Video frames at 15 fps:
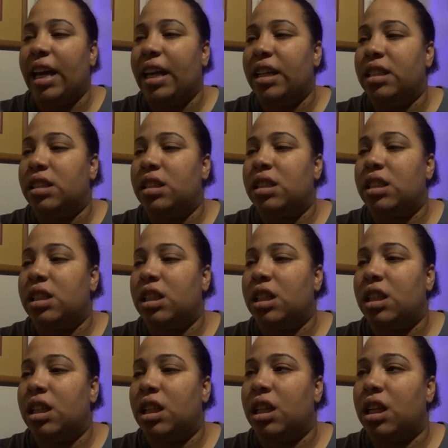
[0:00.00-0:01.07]

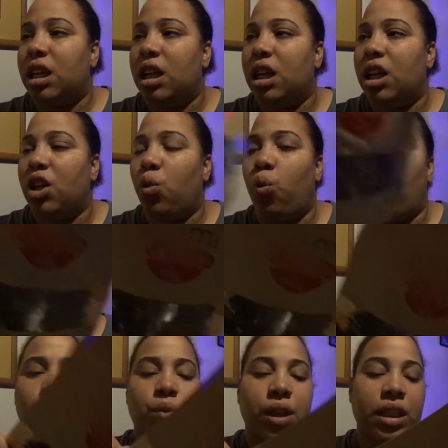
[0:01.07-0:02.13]
And one of
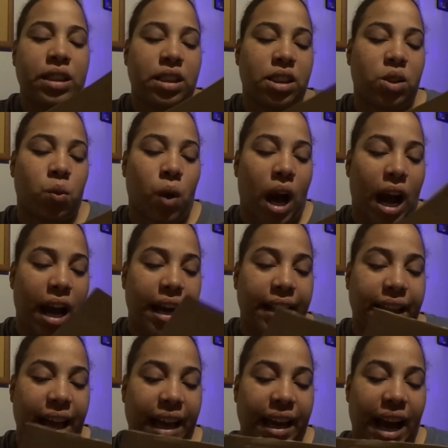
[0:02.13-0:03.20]
the reasons why
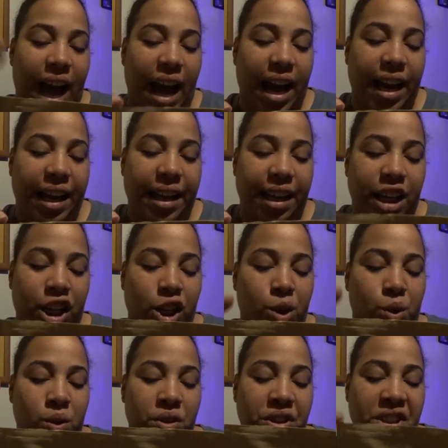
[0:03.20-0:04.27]
like I
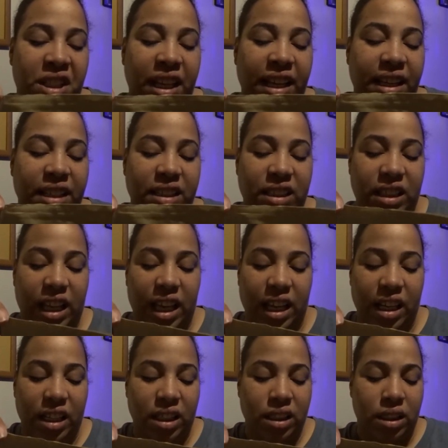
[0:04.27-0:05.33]
use this
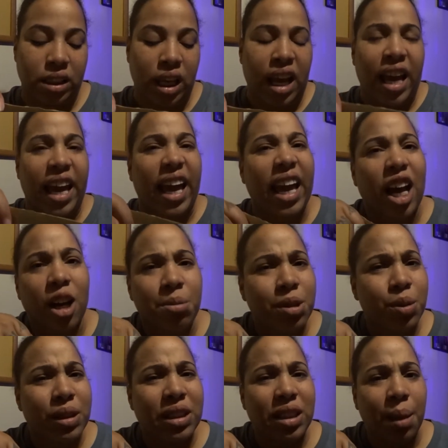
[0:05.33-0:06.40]
is it helps
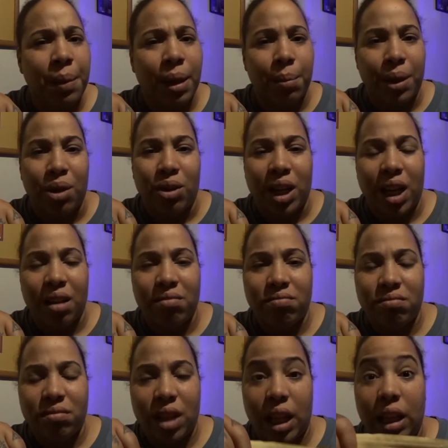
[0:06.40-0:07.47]
with stomach bloating.
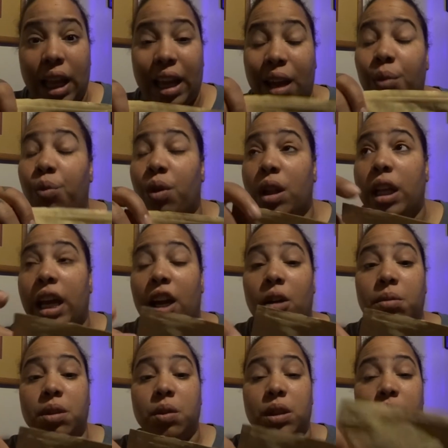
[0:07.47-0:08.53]
Like it really
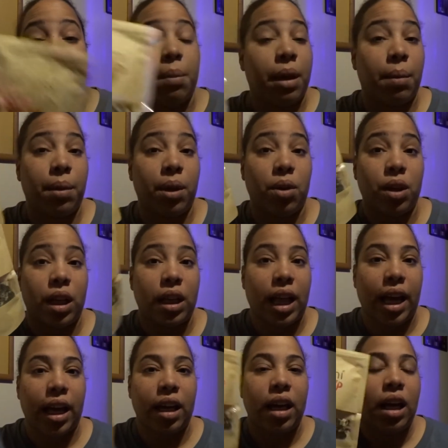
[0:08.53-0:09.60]
helps with stomach bloating.
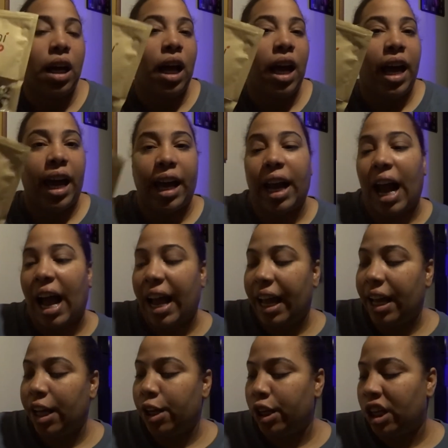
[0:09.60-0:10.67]
Like, and
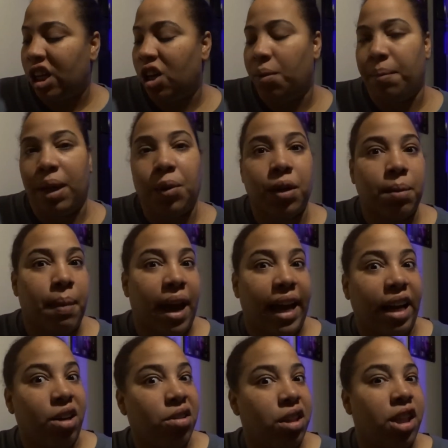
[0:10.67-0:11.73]
I, you know, me with my
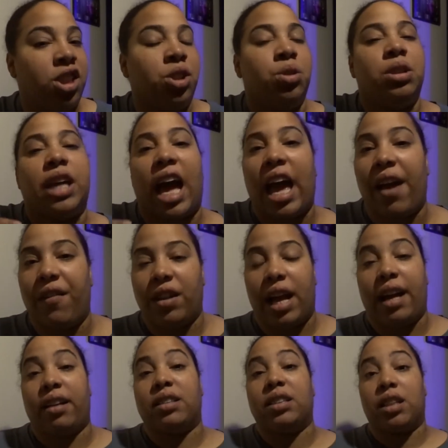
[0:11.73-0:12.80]
health issues, I have a
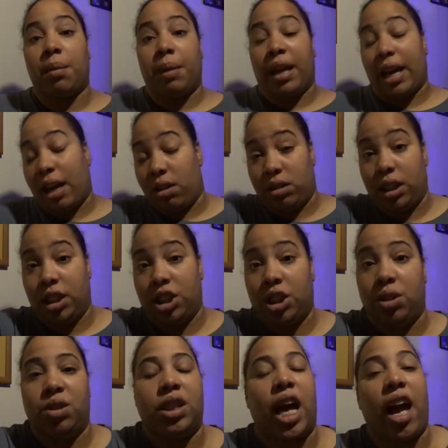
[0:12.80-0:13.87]
lot of stomach health
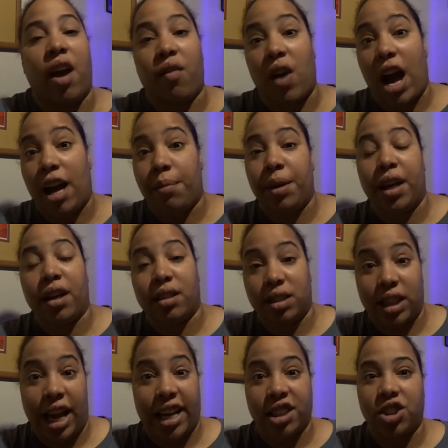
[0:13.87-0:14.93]
issues. I have IBS,
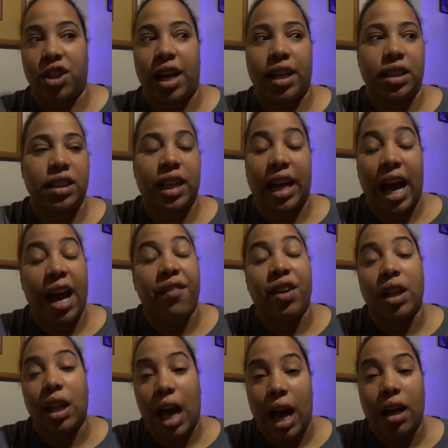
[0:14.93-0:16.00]
gastritis, like I have a
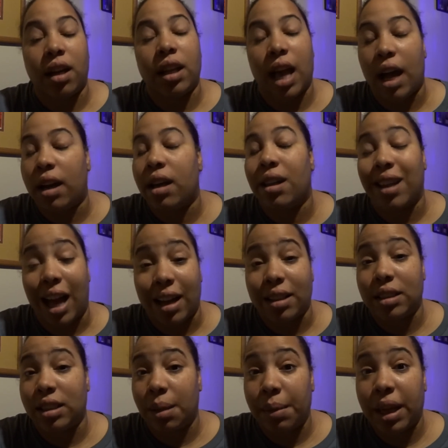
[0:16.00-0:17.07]
lot of
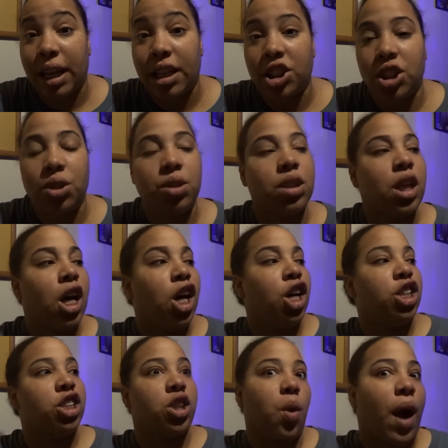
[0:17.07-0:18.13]
stomach issues.
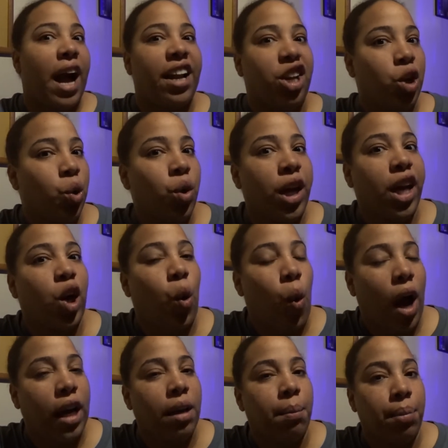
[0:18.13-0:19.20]
So I do get
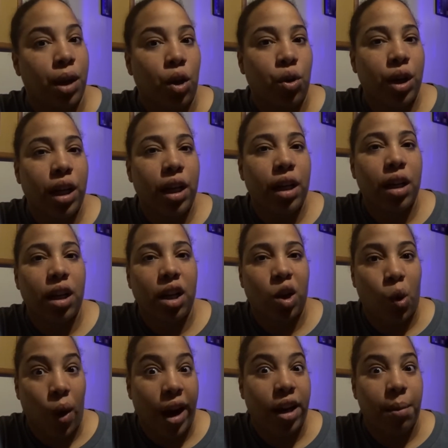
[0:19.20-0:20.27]
quite bloated
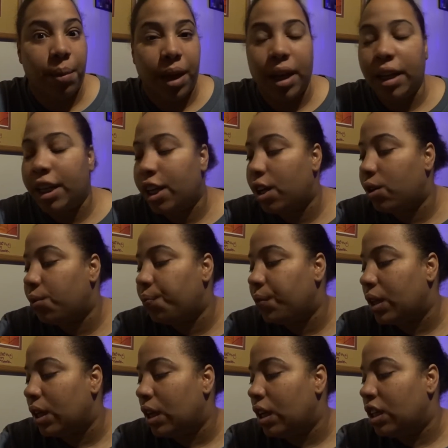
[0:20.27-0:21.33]
quite a bit, you know.
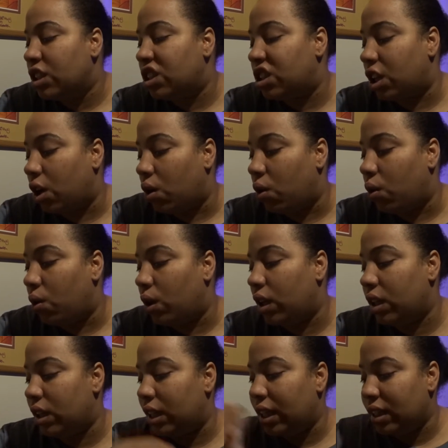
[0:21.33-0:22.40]
So
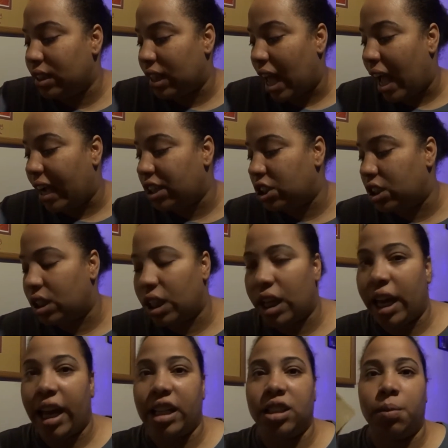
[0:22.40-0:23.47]
this actually
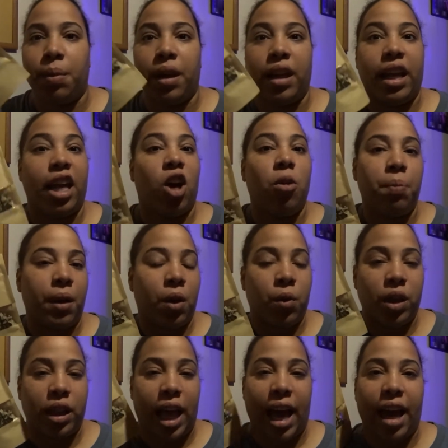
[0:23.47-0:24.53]
has been helping
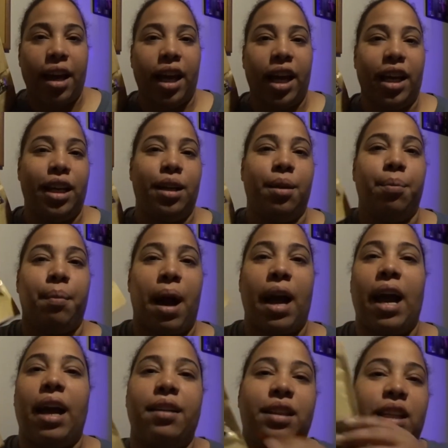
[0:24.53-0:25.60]
with that.
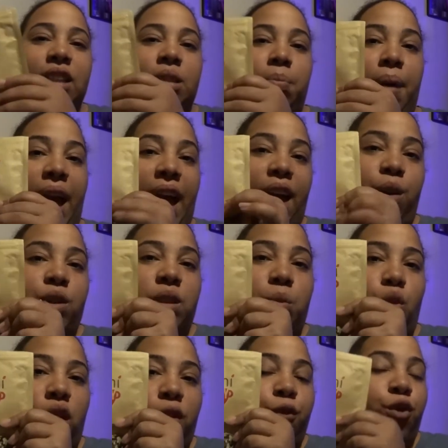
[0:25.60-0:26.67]
And this bag was
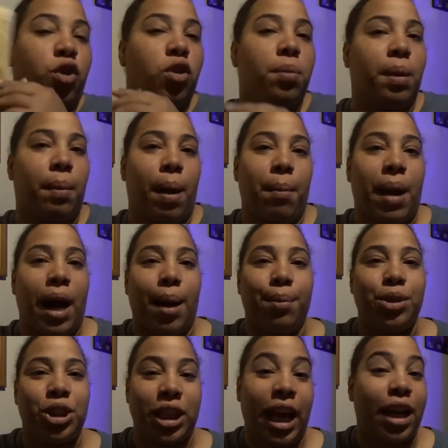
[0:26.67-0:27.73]
more full, but my mom,
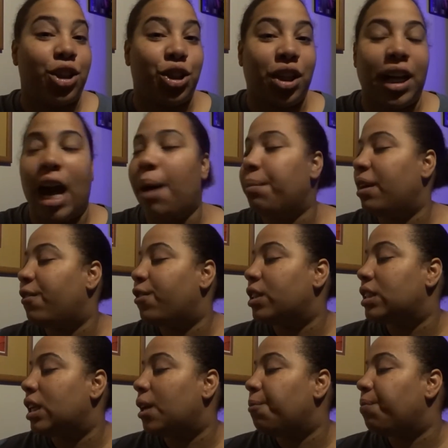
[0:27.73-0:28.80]
she actually got me for
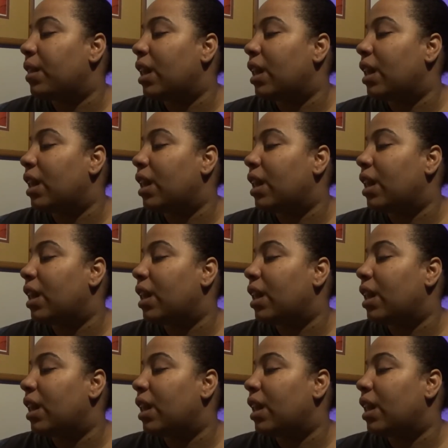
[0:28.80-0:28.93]
some.